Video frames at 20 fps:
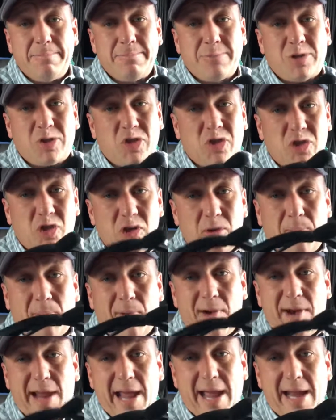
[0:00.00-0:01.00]

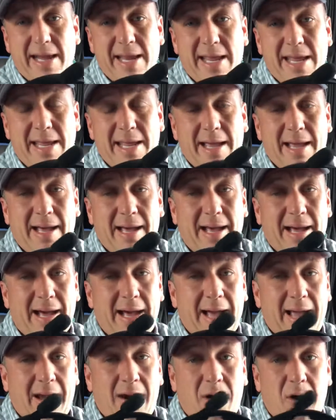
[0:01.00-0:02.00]
Super handy.
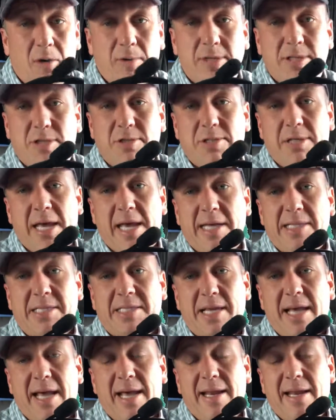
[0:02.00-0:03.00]
I always use a
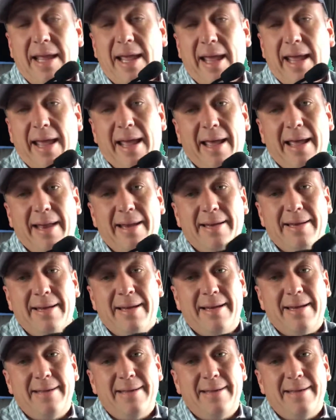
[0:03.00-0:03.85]
headset, and